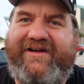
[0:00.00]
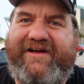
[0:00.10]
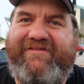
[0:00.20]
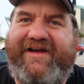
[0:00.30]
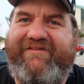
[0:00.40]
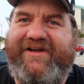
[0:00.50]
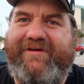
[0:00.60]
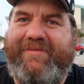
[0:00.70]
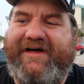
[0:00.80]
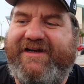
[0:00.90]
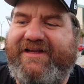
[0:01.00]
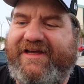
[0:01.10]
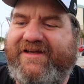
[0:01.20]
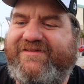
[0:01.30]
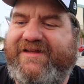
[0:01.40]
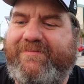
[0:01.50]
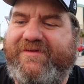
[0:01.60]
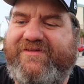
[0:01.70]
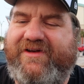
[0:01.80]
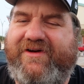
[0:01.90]
of having a podcast
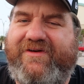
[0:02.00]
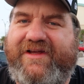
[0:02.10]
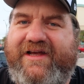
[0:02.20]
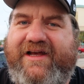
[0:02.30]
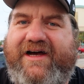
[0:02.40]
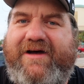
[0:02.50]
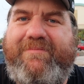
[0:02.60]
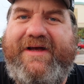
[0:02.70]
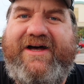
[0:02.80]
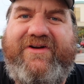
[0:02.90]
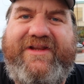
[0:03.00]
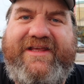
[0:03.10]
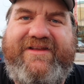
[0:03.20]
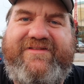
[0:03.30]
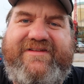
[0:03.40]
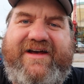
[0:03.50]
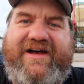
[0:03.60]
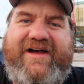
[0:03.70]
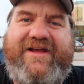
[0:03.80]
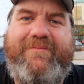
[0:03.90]
episode about his
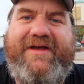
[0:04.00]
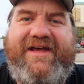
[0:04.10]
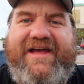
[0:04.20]
time